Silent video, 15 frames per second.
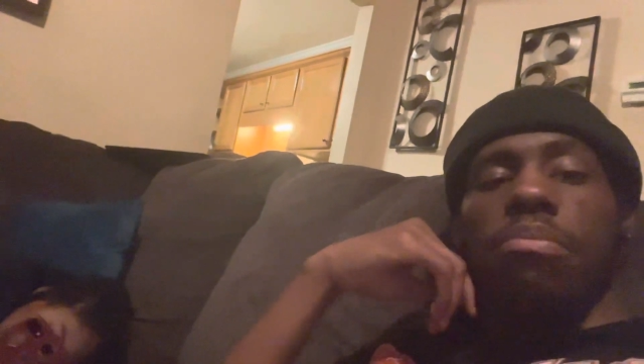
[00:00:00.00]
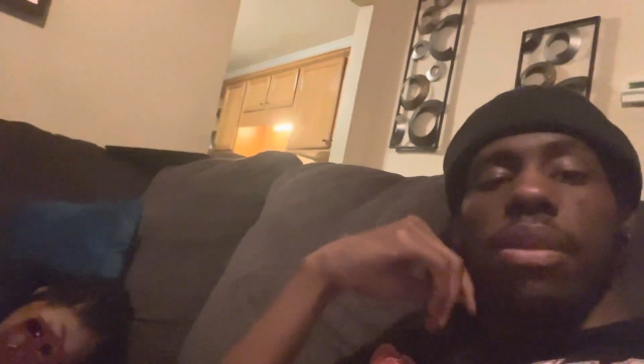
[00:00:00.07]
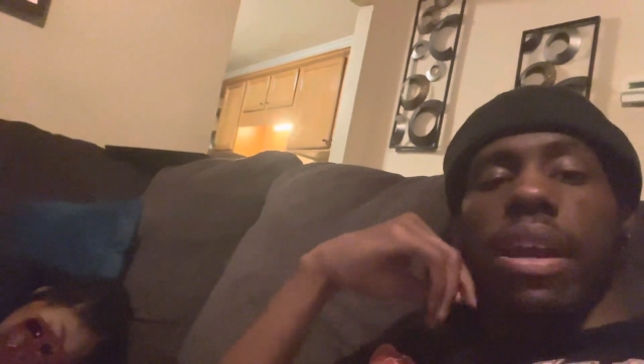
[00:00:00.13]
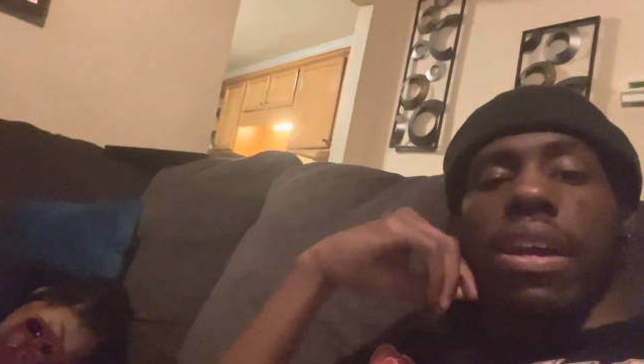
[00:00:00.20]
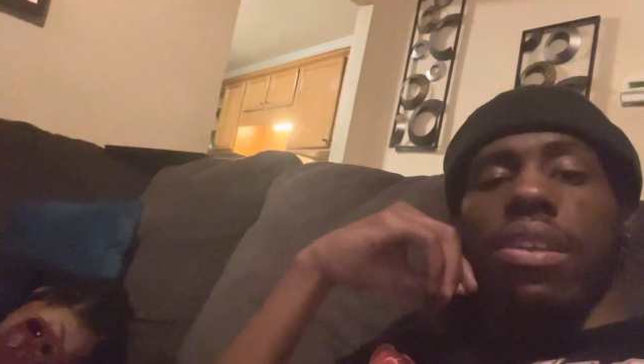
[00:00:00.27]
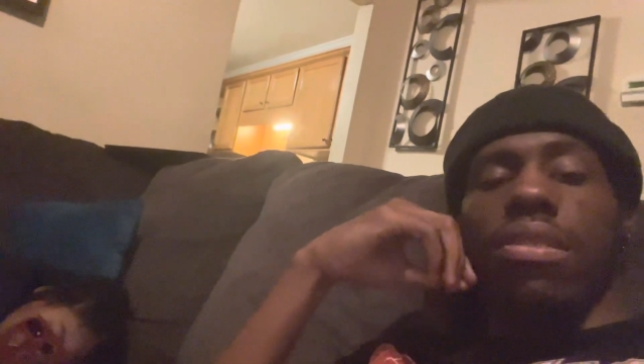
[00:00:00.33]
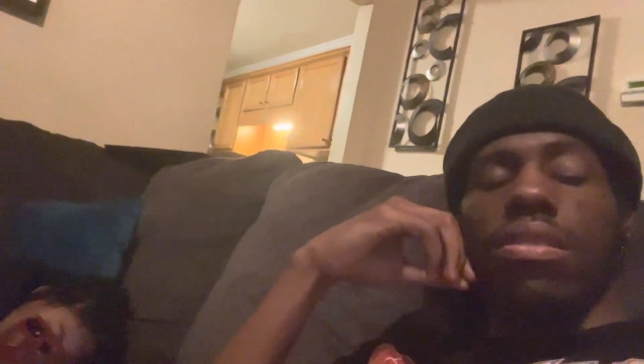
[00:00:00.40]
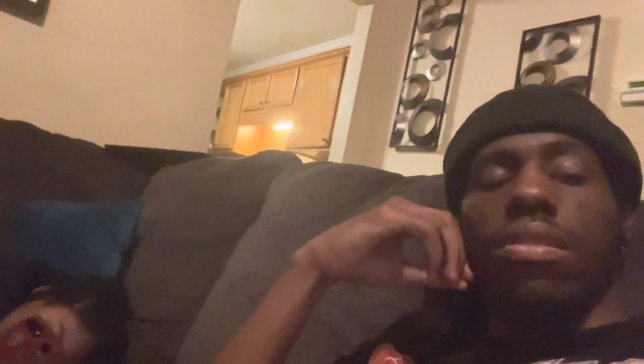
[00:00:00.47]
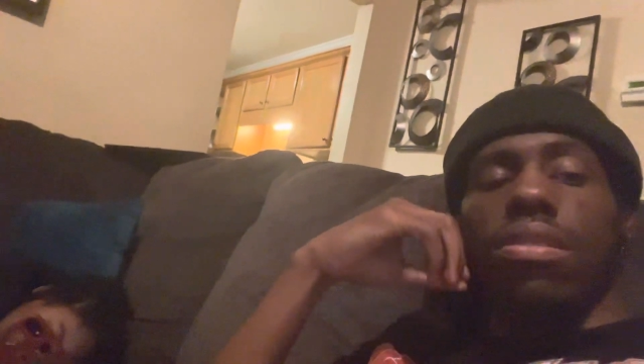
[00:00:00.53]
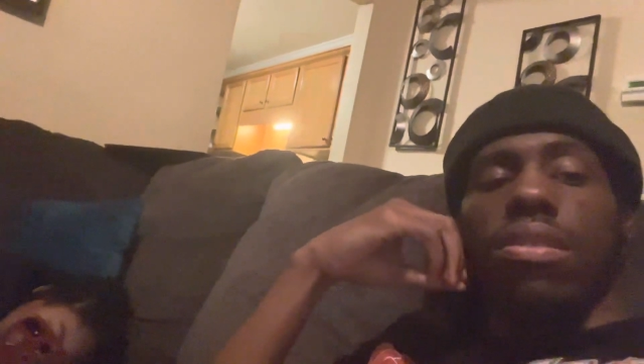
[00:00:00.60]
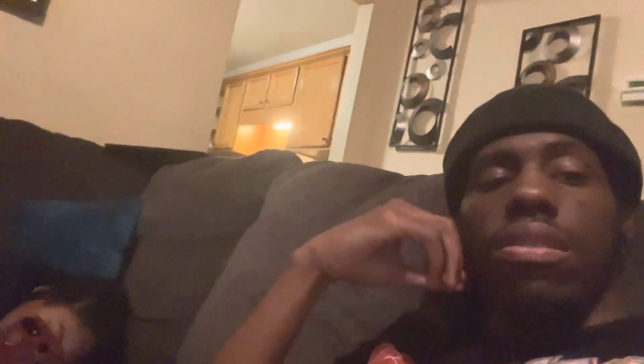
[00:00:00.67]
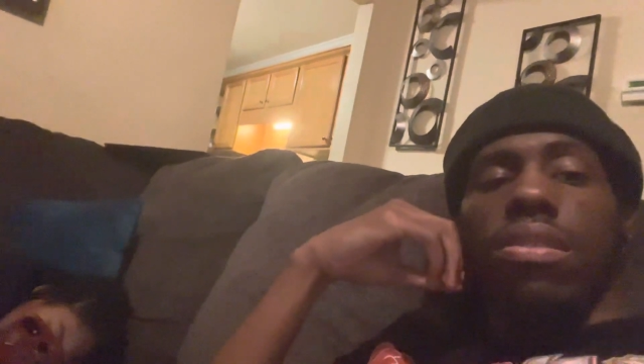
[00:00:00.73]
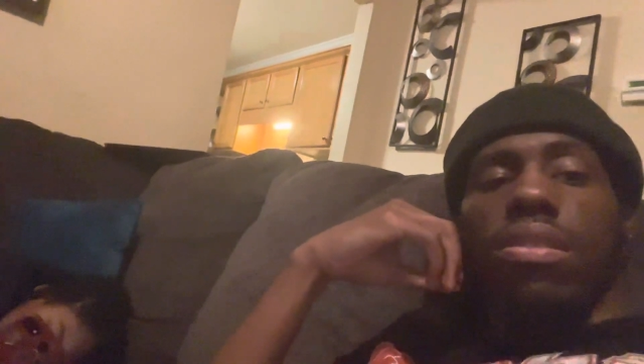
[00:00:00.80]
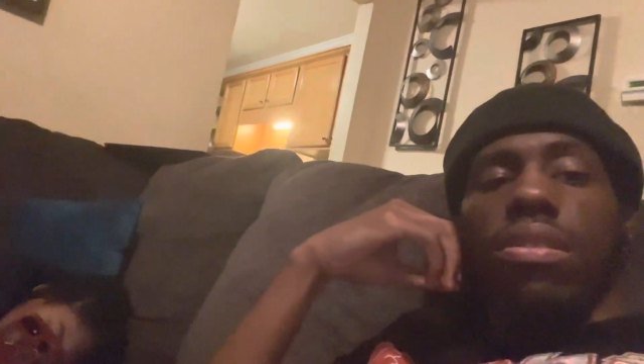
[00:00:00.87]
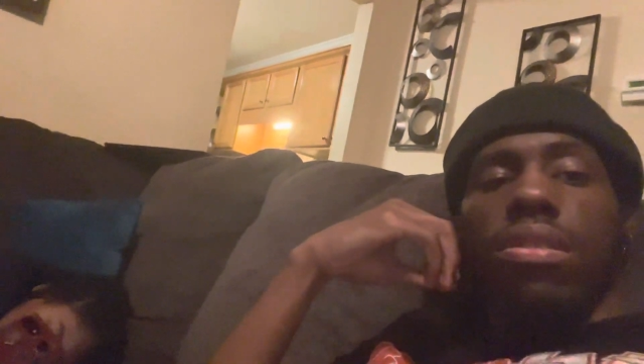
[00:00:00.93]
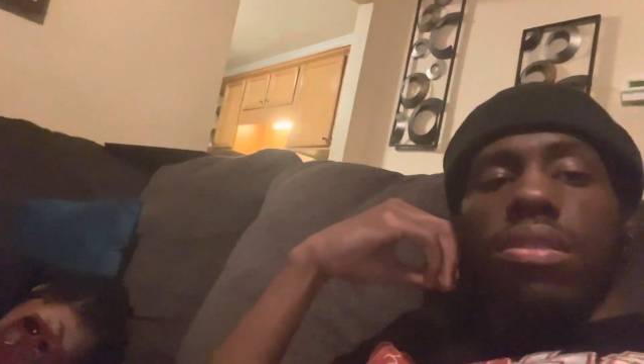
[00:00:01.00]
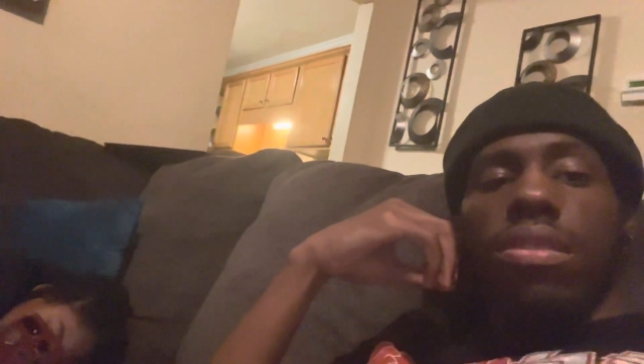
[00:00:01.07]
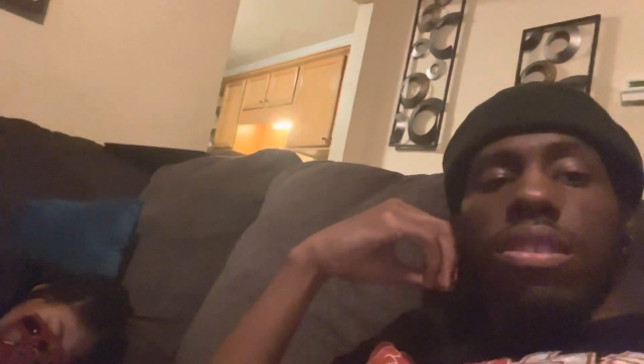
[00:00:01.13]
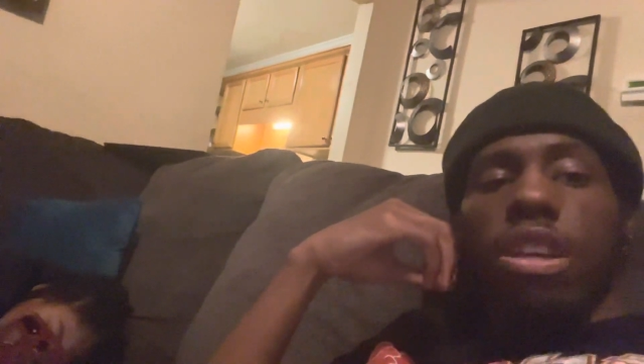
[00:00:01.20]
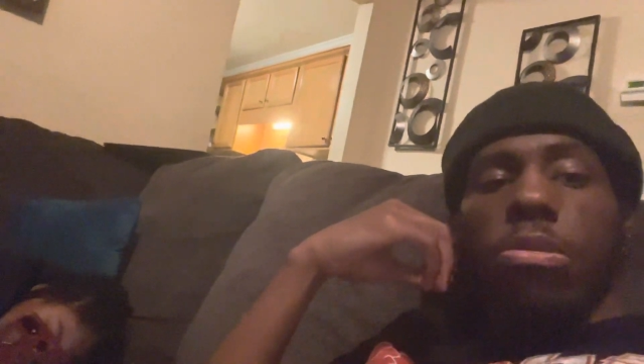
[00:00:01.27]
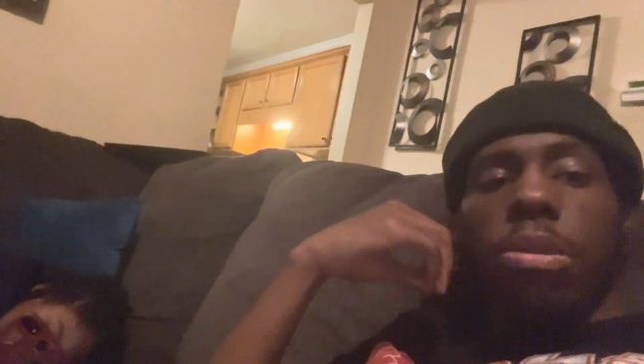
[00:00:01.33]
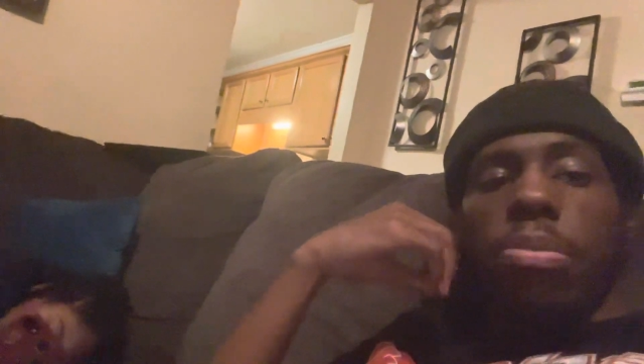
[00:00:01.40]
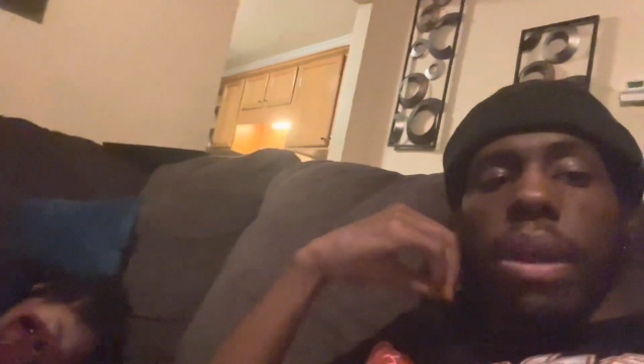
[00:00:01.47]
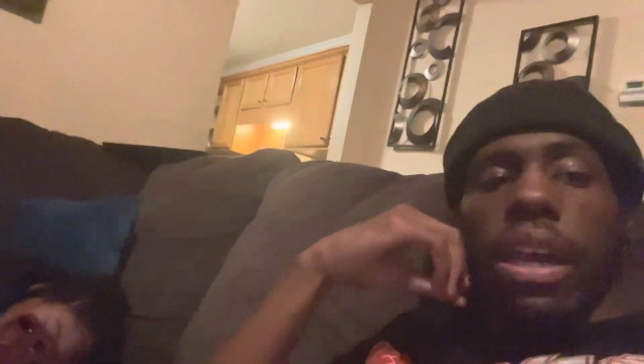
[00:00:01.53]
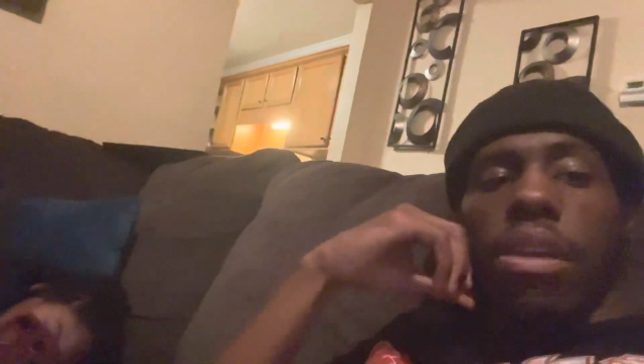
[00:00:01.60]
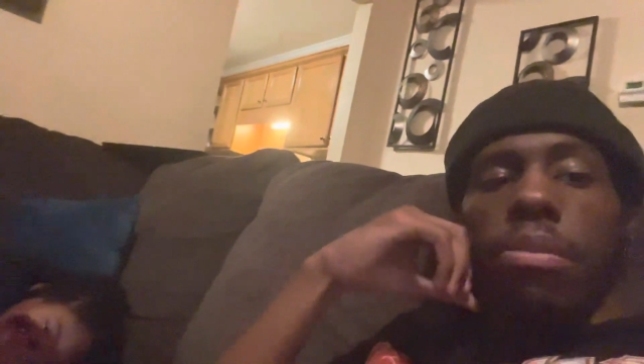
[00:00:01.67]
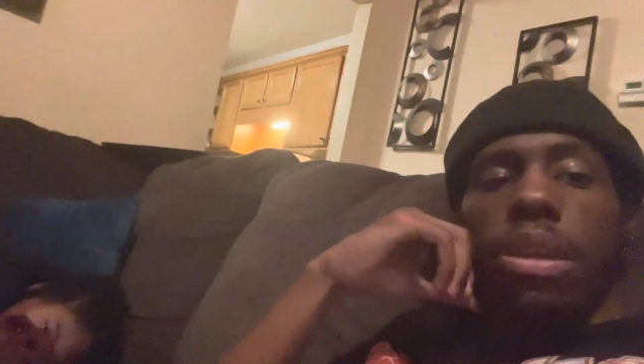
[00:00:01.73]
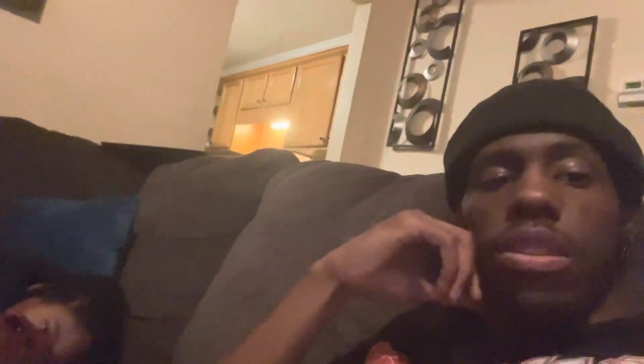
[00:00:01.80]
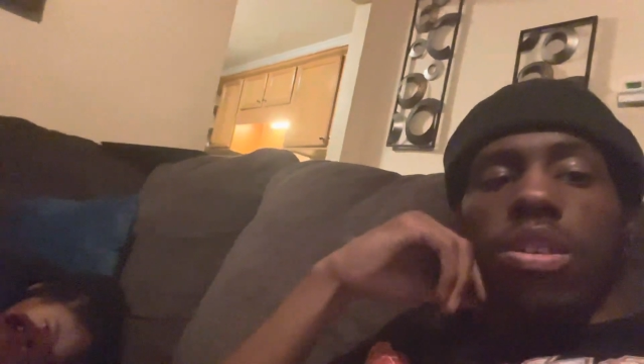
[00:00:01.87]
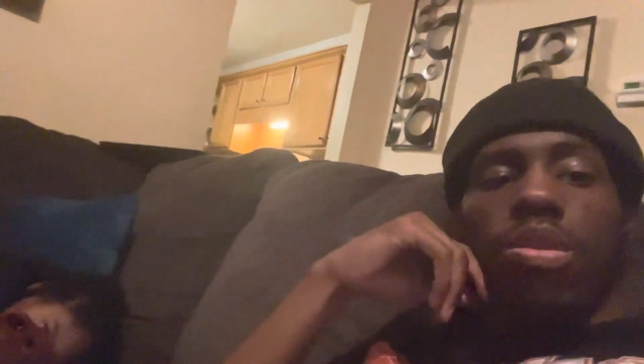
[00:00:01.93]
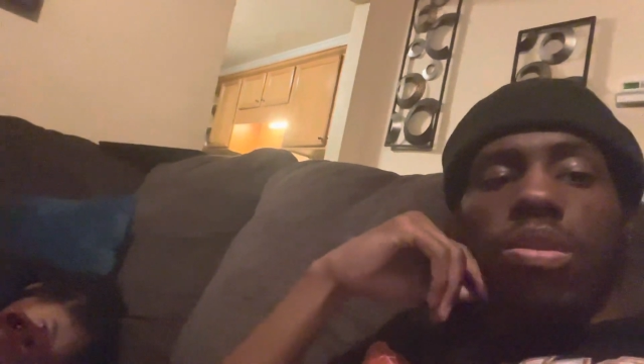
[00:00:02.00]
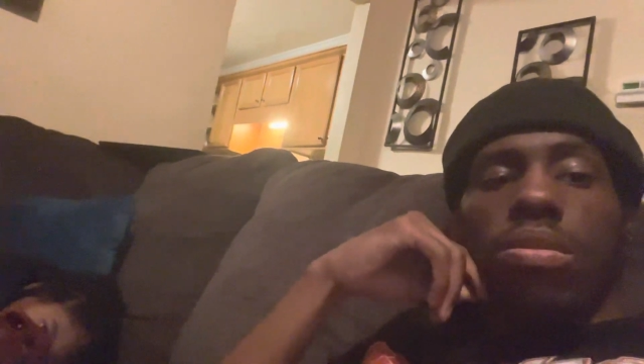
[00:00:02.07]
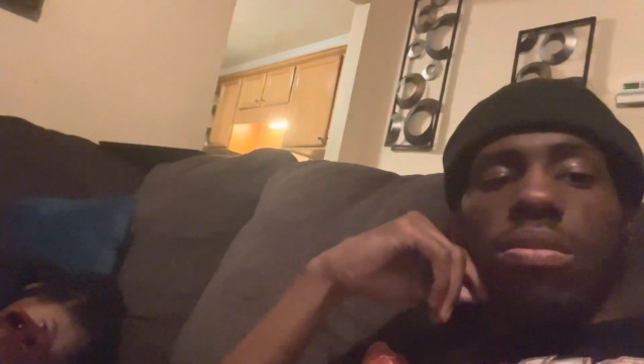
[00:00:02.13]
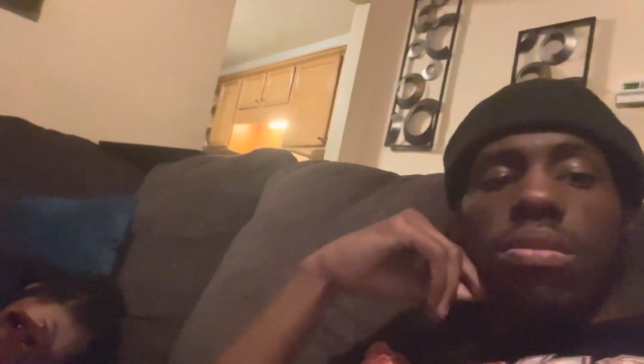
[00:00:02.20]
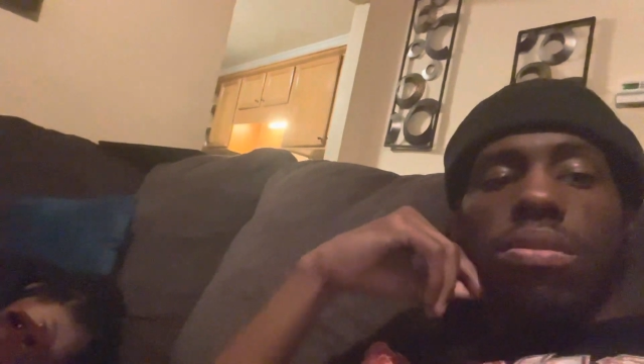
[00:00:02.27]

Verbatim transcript: pranked. He be pranking me too.